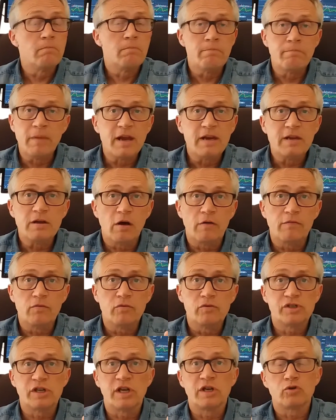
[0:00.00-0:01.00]
many
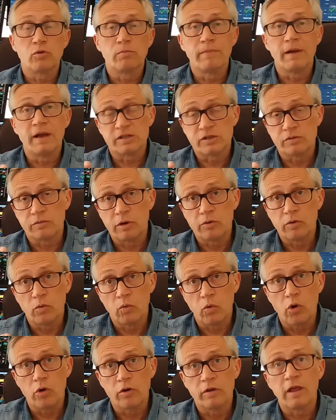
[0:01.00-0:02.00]
other central banks around the
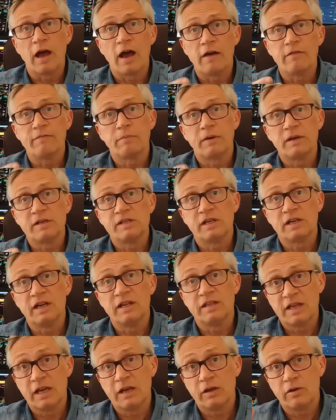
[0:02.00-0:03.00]
world have basically
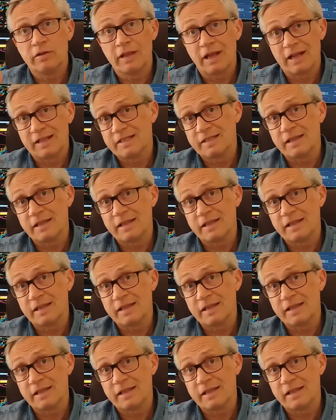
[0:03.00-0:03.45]
taken that